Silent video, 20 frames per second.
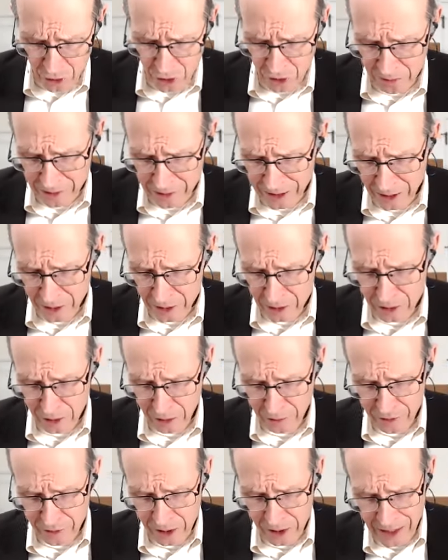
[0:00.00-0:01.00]
the place
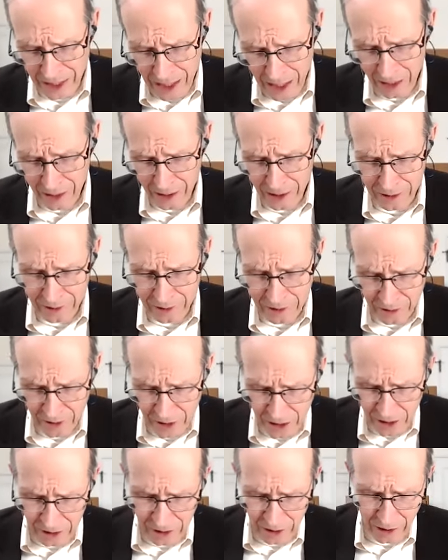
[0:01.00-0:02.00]
of the Canaanites and the
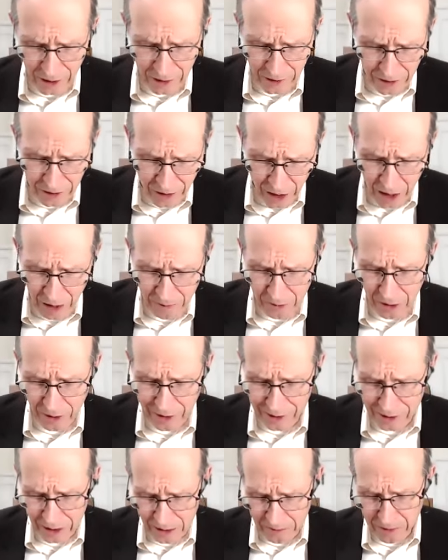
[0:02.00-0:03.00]
Hittites and the
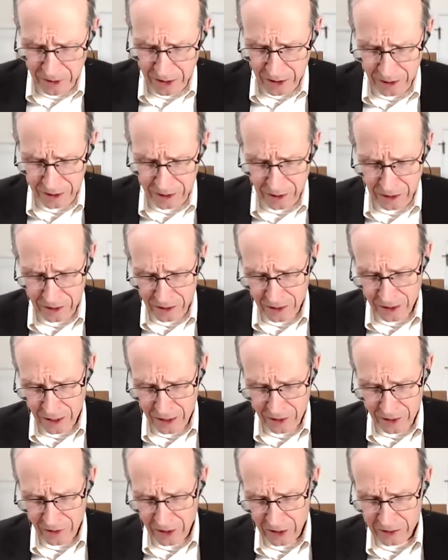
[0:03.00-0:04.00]
Amorites and the Perizzites and the
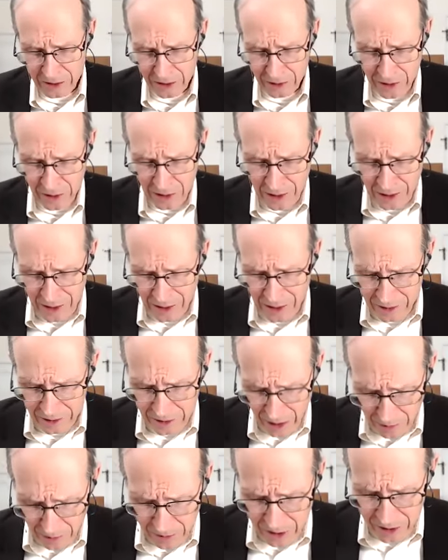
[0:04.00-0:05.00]
Hivites and the
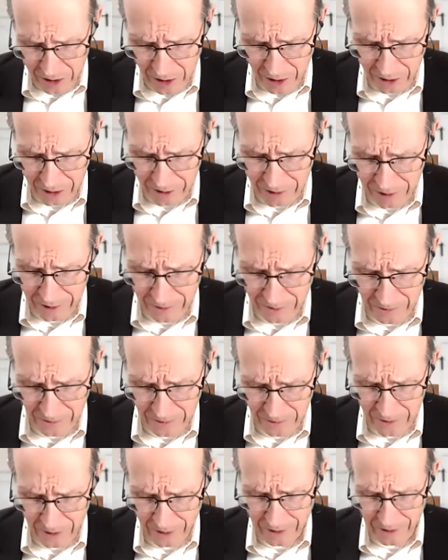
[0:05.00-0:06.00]
Jebusites.
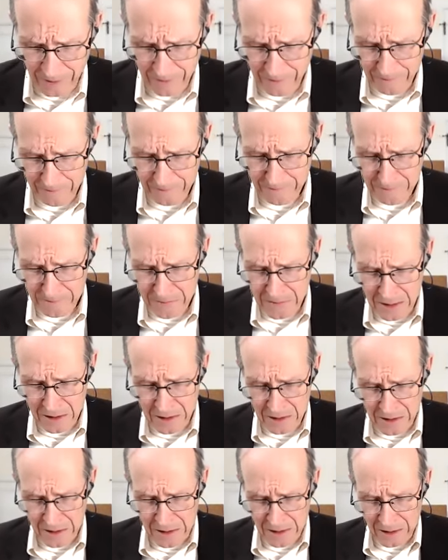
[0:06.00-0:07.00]
Okay?
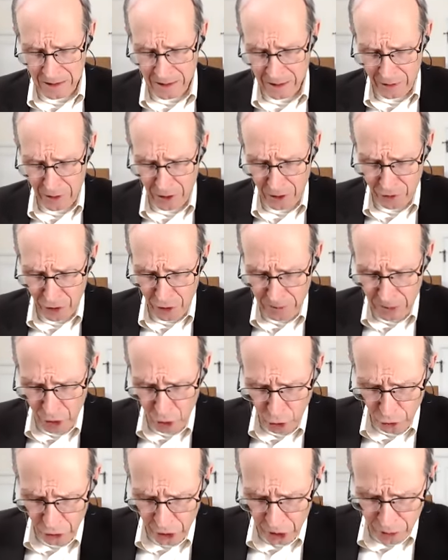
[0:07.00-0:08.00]
Now therefore,
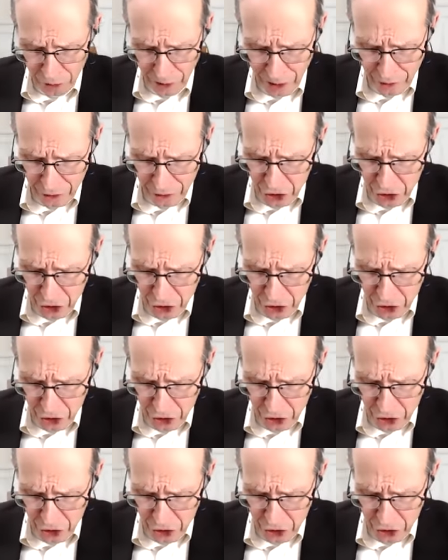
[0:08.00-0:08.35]
behold, the cry of the